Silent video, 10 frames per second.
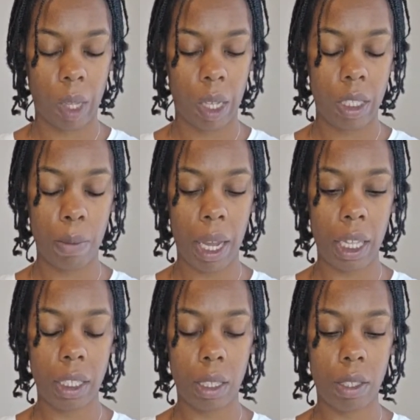
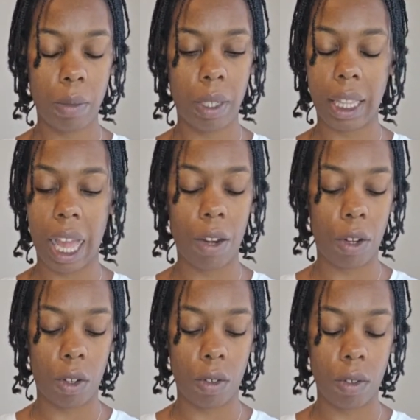Something like that. I
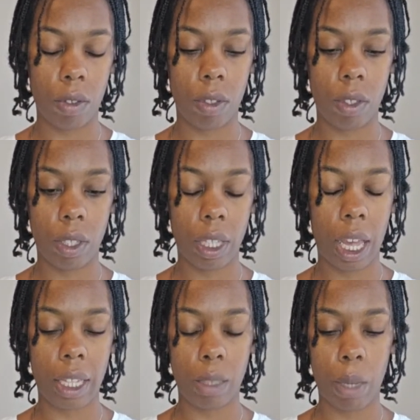don't know.
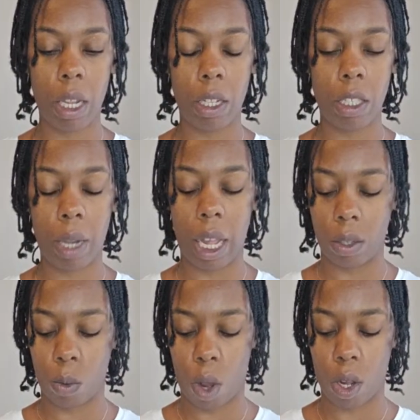Yeah, somebody had to
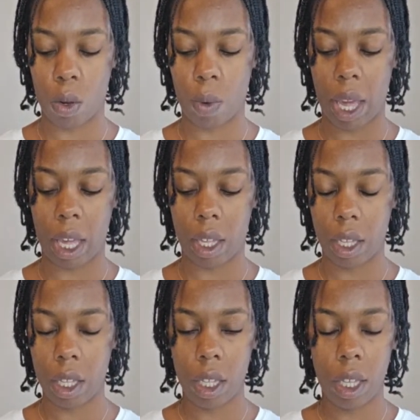walk away,
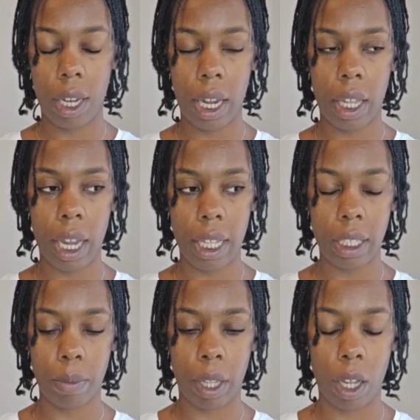let
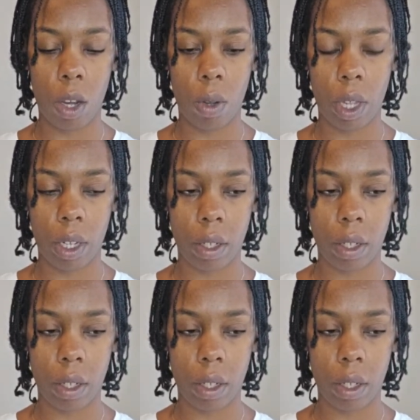something go here.